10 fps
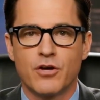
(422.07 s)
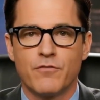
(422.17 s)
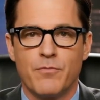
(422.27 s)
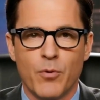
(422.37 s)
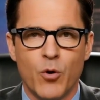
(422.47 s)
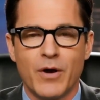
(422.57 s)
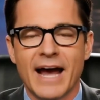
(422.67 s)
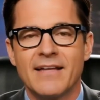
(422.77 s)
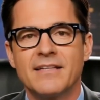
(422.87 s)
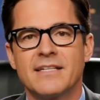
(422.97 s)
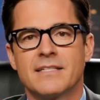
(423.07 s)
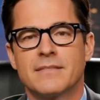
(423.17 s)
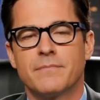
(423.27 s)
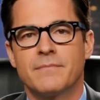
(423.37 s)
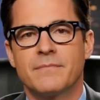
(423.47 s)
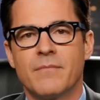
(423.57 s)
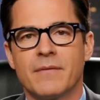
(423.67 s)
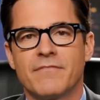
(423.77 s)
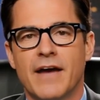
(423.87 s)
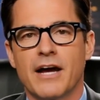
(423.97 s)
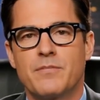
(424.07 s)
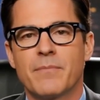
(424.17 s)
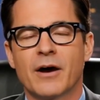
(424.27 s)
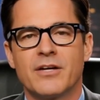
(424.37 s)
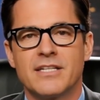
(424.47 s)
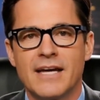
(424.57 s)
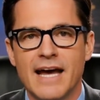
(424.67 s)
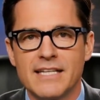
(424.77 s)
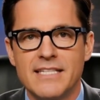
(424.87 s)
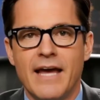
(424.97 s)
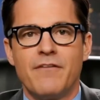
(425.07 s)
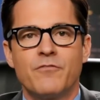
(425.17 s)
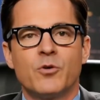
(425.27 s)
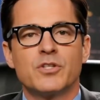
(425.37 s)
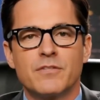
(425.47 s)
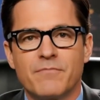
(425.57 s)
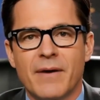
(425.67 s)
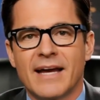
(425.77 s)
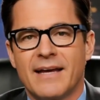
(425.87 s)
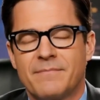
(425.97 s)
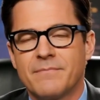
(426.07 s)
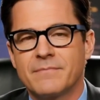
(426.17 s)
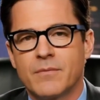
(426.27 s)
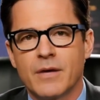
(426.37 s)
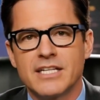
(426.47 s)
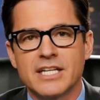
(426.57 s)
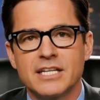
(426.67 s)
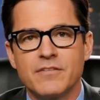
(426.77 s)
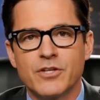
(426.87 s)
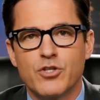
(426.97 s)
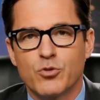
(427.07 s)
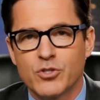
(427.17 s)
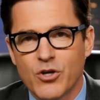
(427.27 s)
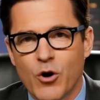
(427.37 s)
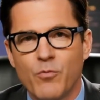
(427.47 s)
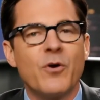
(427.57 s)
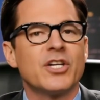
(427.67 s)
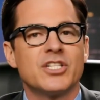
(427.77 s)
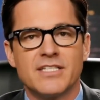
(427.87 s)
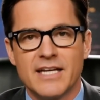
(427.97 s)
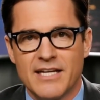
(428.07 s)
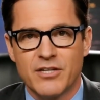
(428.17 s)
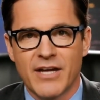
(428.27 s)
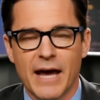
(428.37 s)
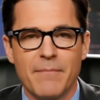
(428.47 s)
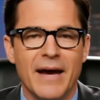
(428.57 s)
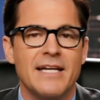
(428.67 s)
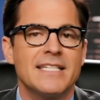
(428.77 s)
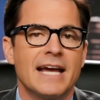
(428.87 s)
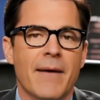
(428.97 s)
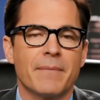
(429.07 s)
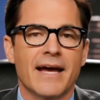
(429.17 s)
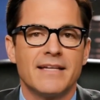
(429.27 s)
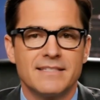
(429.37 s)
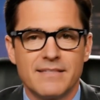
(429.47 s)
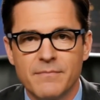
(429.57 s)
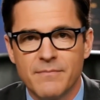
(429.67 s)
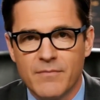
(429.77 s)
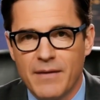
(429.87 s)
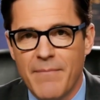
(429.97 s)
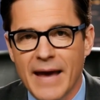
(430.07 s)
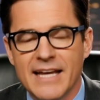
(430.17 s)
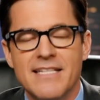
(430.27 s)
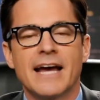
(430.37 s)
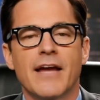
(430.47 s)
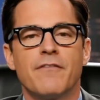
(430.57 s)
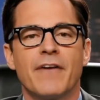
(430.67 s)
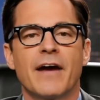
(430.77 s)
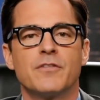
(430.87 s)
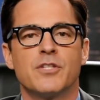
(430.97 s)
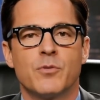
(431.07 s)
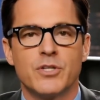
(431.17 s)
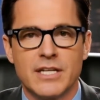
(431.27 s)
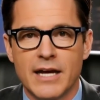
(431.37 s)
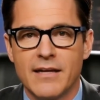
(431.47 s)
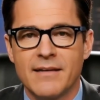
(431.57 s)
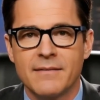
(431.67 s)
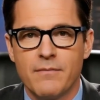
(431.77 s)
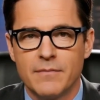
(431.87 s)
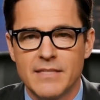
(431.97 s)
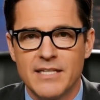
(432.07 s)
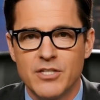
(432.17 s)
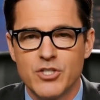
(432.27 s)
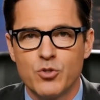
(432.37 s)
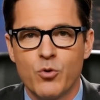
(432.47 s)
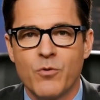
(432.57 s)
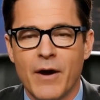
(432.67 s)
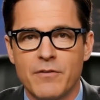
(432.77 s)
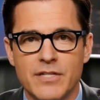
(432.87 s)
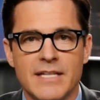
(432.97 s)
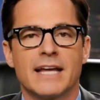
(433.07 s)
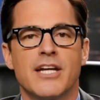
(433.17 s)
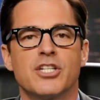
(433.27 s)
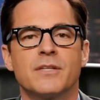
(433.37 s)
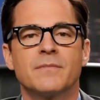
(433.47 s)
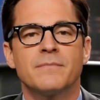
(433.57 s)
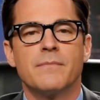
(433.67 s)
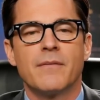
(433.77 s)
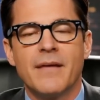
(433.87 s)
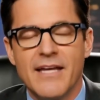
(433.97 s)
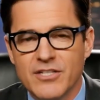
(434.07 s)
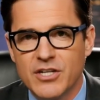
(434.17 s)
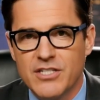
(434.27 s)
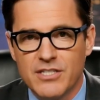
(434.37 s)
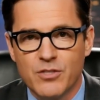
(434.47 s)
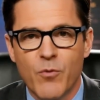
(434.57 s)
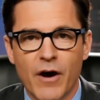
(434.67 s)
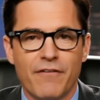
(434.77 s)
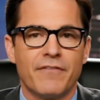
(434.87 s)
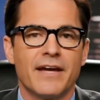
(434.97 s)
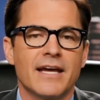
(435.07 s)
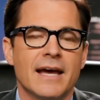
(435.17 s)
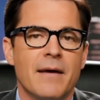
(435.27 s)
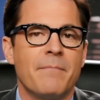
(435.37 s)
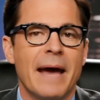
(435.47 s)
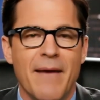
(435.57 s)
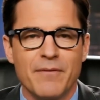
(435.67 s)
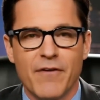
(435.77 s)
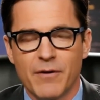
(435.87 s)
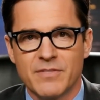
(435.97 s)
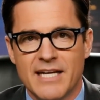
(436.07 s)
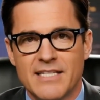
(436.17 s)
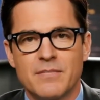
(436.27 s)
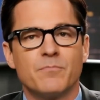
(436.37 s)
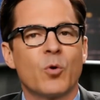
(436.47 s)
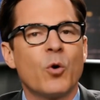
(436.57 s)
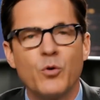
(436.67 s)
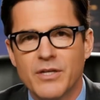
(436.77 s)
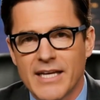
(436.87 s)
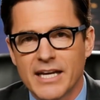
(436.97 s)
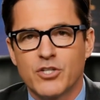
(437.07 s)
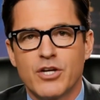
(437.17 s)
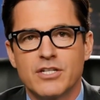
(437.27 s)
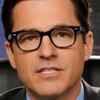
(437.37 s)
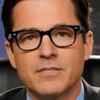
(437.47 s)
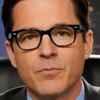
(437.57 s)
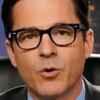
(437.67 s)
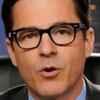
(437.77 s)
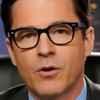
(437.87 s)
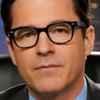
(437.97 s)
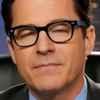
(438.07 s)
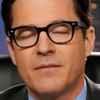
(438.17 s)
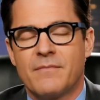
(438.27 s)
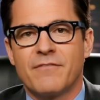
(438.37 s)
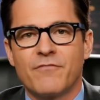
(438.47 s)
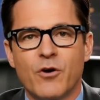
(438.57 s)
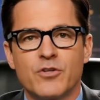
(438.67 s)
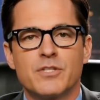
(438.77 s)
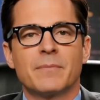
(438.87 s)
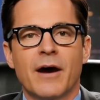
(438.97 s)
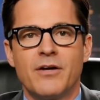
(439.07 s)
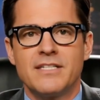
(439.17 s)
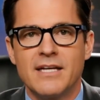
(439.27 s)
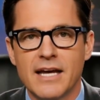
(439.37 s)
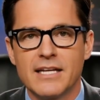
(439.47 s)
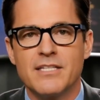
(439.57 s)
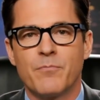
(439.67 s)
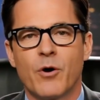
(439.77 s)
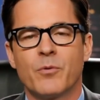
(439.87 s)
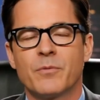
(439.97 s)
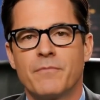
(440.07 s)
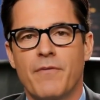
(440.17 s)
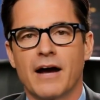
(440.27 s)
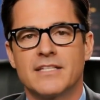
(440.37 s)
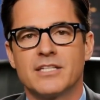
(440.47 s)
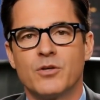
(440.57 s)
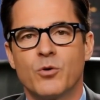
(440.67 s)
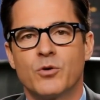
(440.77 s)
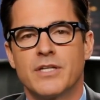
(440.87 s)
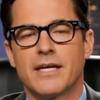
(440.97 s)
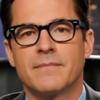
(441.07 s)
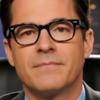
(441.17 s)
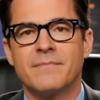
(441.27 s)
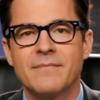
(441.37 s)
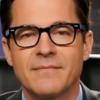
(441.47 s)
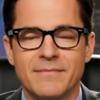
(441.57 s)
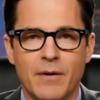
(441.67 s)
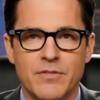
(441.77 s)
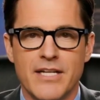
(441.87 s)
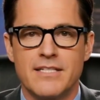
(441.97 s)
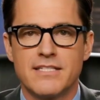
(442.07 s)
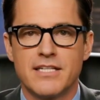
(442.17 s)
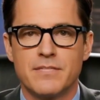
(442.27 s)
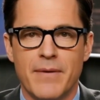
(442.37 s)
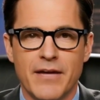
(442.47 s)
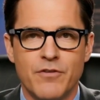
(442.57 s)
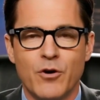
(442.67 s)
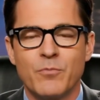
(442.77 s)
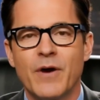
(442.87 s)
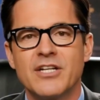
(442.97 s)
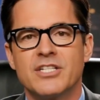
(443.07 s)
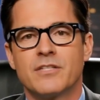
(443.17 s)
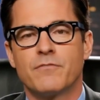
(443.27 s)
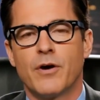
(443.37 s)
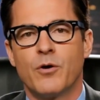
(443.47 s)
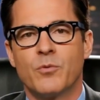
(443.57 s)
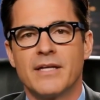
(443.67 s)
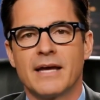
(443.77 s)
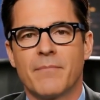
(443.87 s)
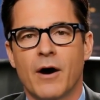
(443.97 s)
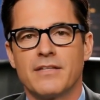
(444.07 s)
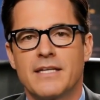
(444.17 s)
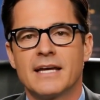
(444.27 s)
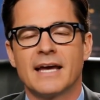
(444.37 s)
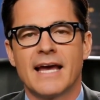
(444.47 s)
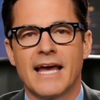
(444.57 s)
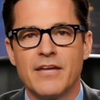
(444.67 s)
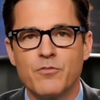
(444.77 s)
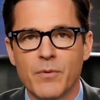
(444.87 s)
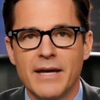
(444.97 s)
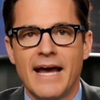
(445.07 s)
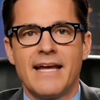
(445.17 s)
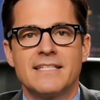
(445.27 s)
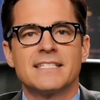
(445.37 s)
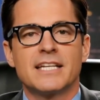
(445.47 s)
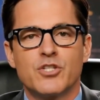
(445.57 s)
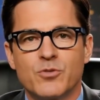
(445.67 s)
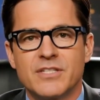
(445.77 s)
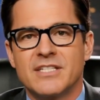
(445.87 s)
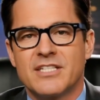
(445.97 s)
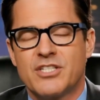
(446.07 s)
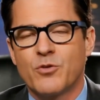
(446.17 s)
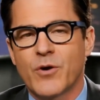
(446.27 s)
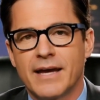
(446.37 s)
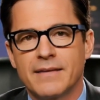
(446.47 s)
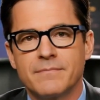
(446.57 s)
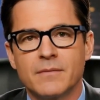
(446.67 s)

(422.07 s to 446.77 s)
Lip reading: over poor candidates. The third demerit is the influence of money. Rich individuals and corporations can donate money to campaigns. They may expect favors in return. This can distort representation. The interests of the wealthy may be represented more than the interests of the poor. The fourth demerit is the problem of party loyalty. Representatives may feel pressure to vote with their party even when their constituents disagree.